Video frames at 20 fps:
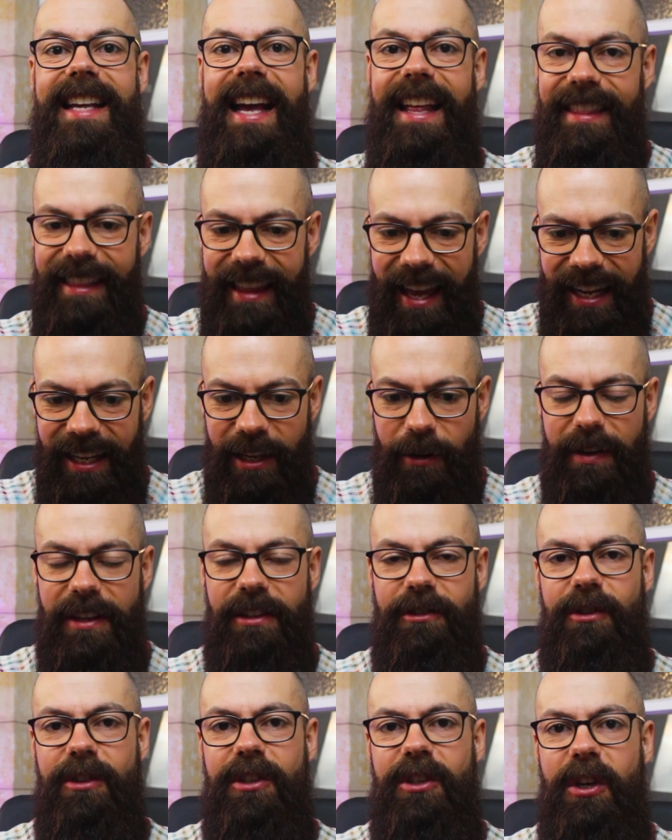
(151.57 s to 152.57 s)
And then you
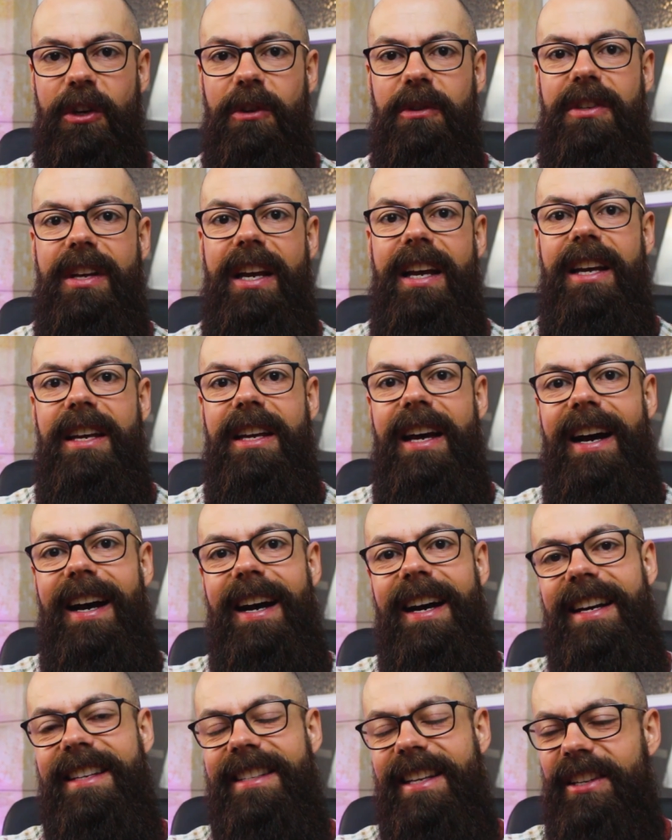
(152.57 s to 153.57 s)
introduce
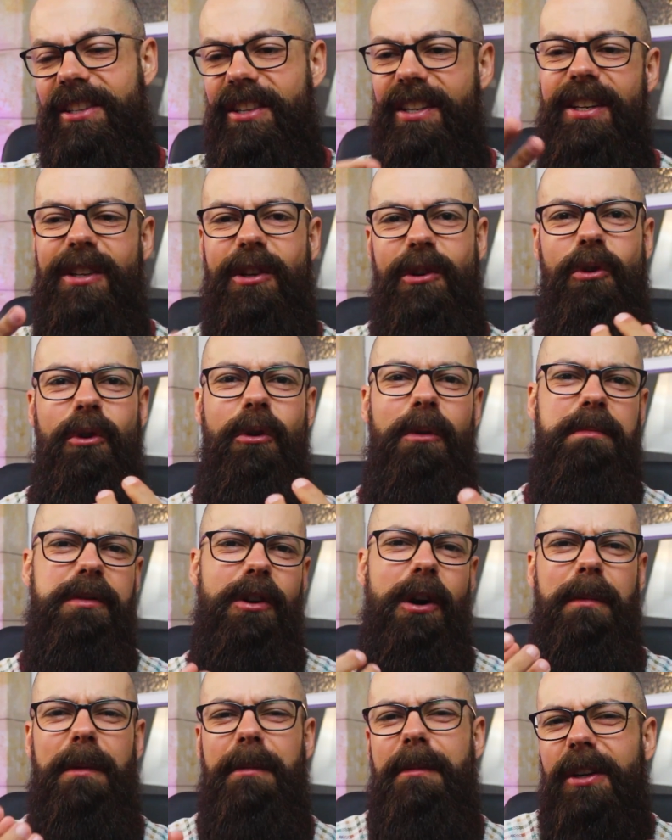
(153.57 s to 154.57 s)
uh, essentially your
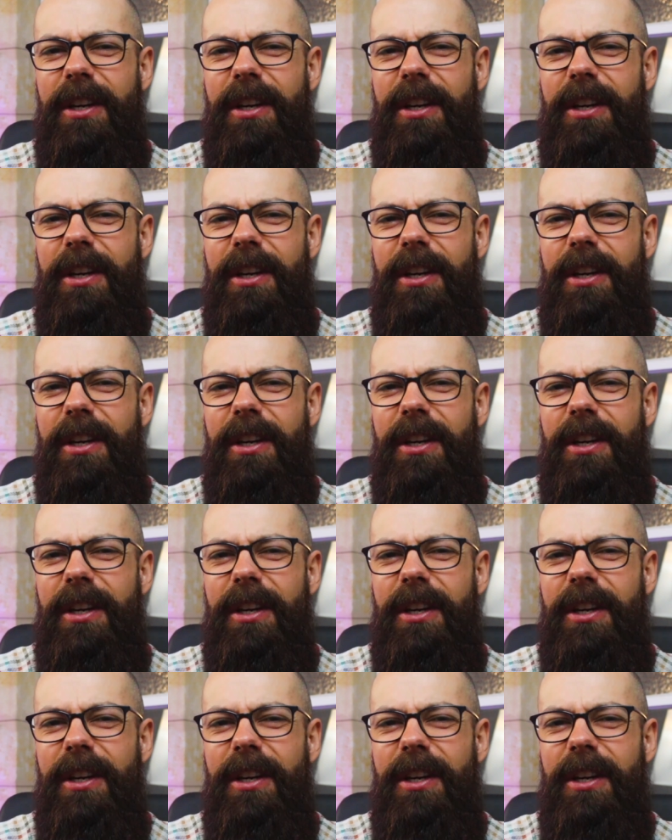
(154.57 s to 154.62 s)
problem.